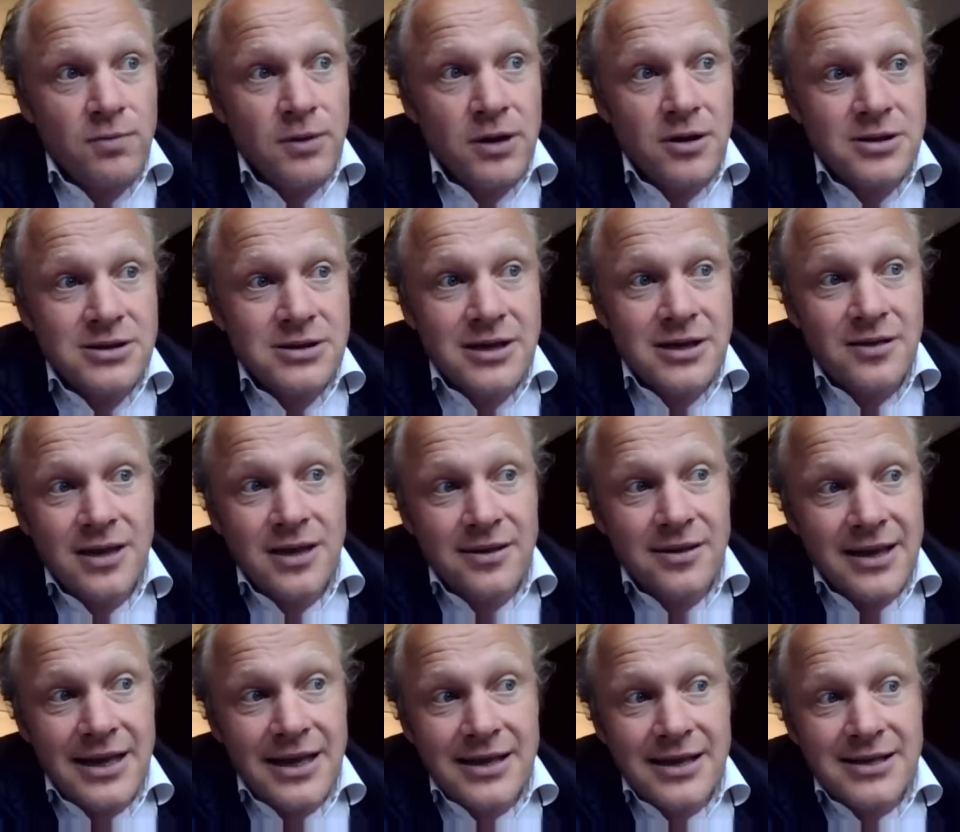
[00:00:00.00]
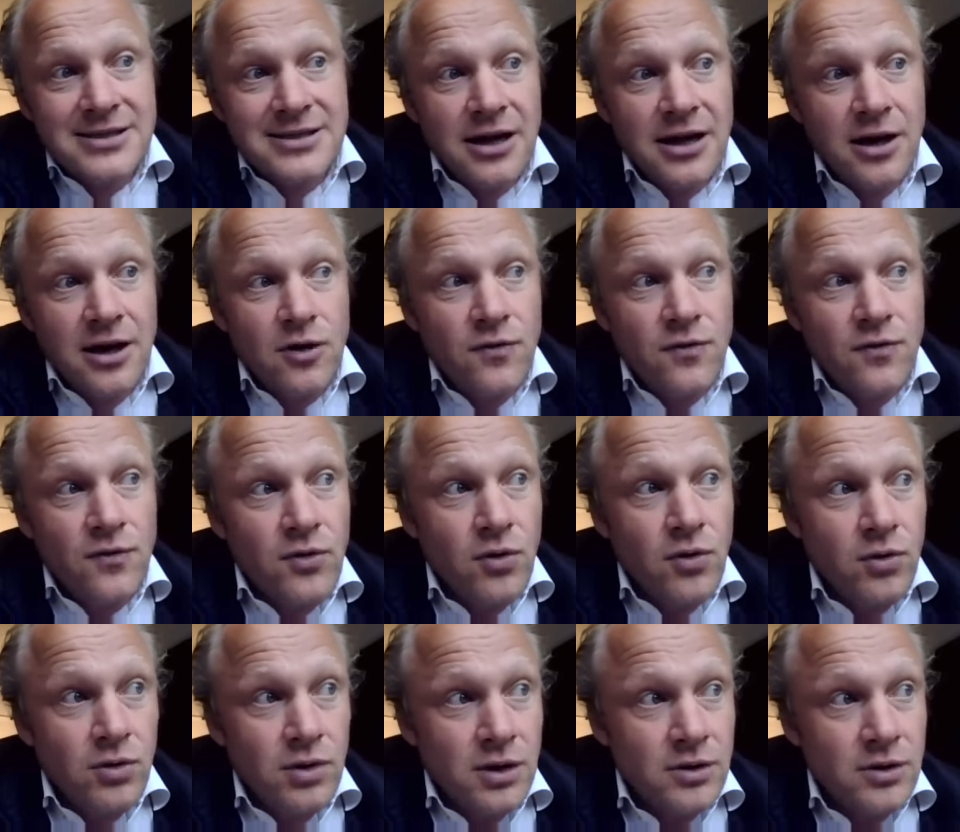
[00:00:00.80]
because I think that's the
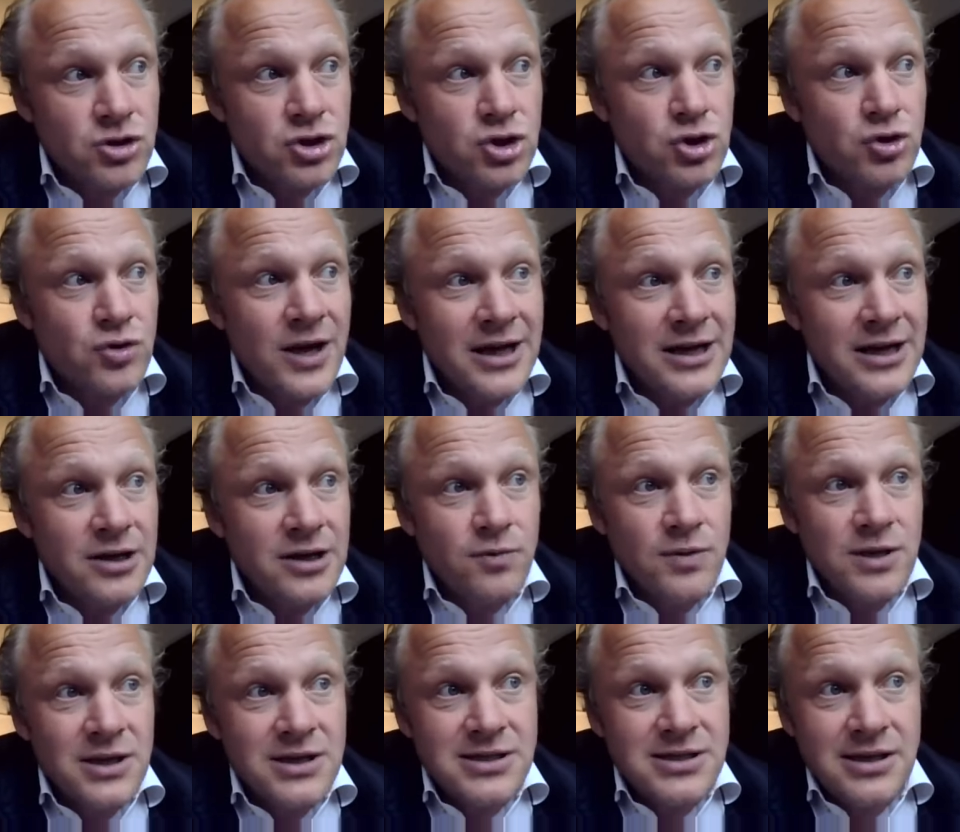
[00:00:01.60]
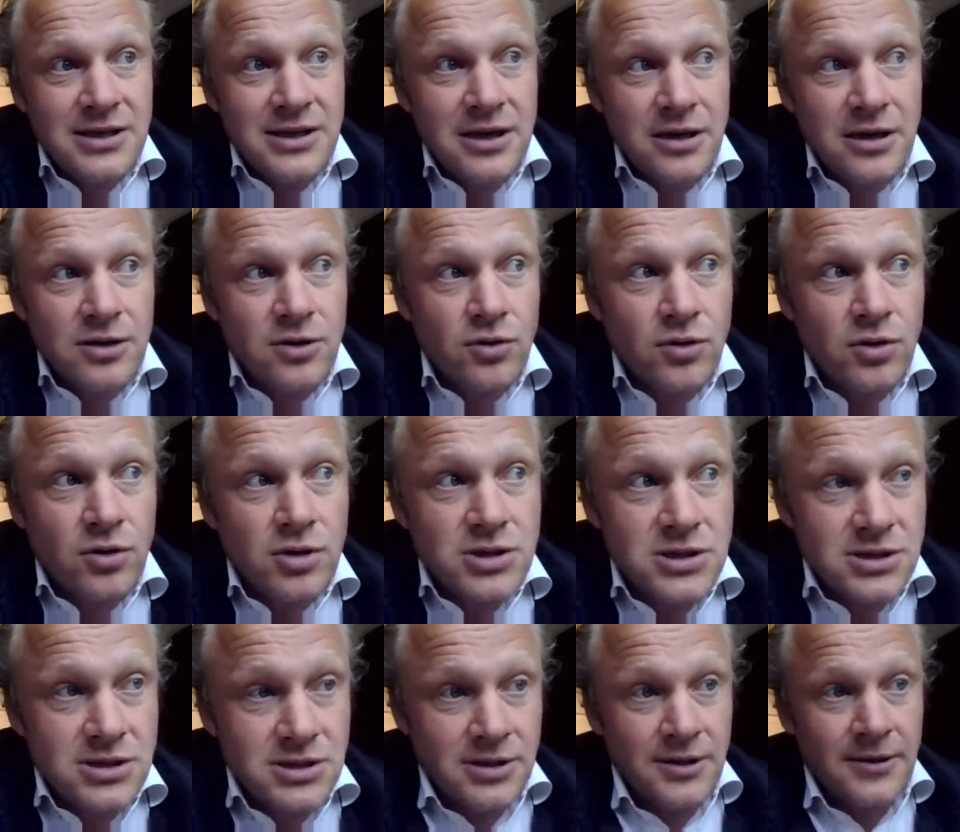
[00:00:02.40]
overall trend we see
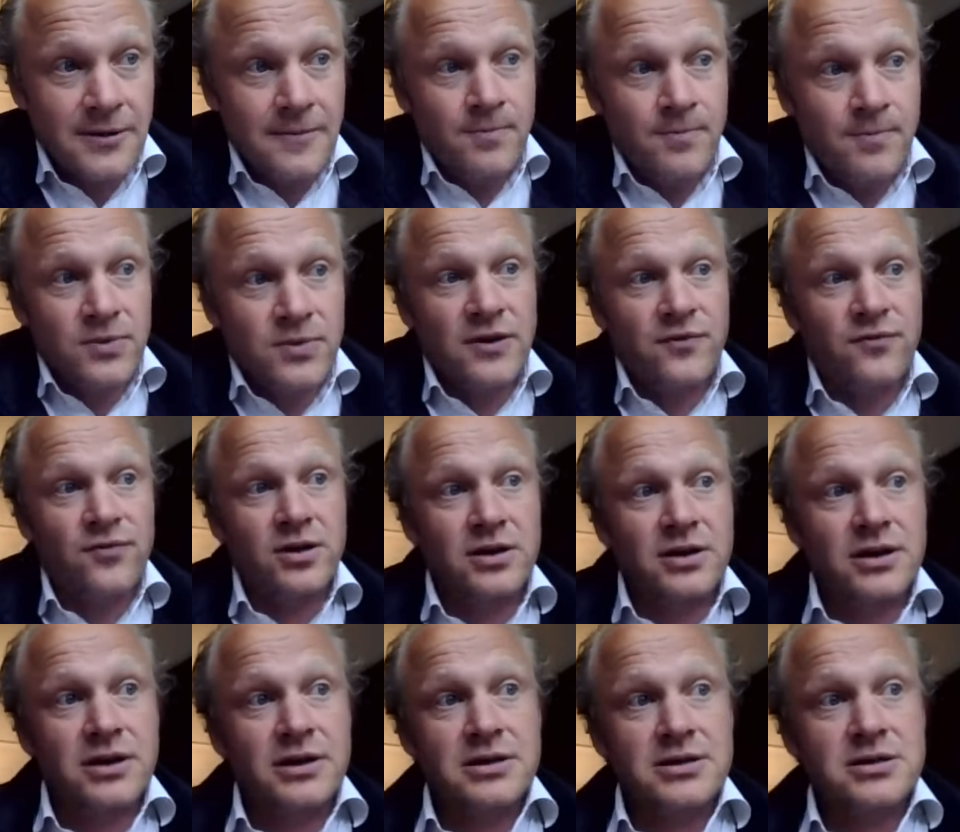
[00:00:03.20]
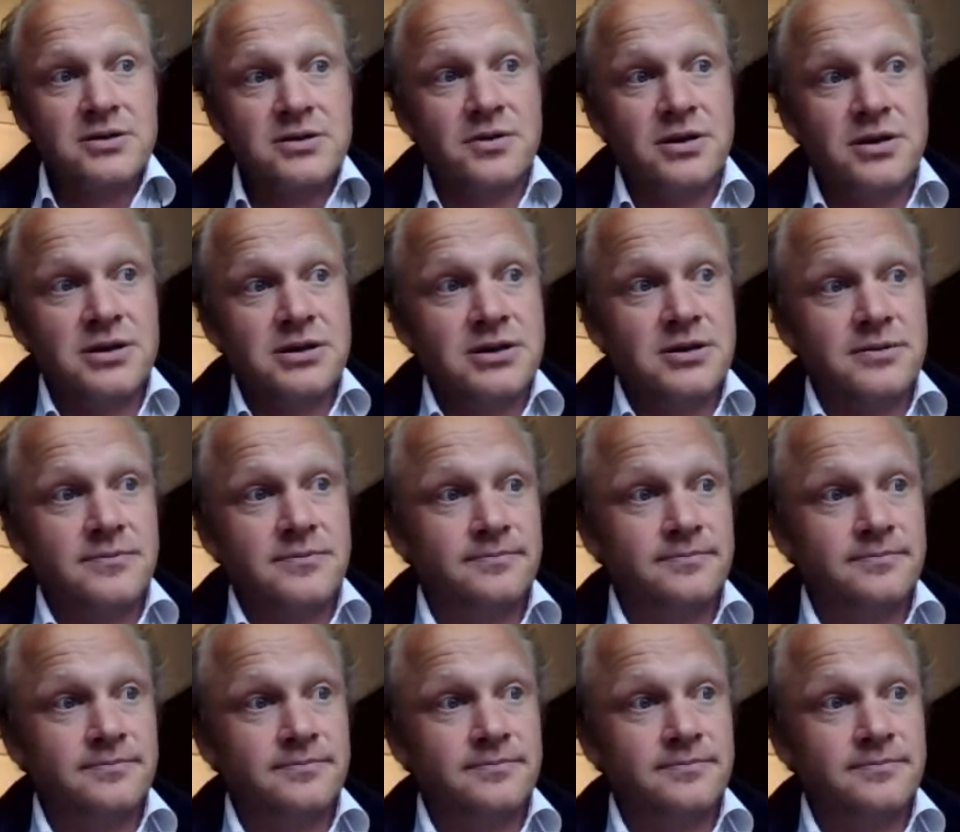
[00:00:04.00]
across different industries.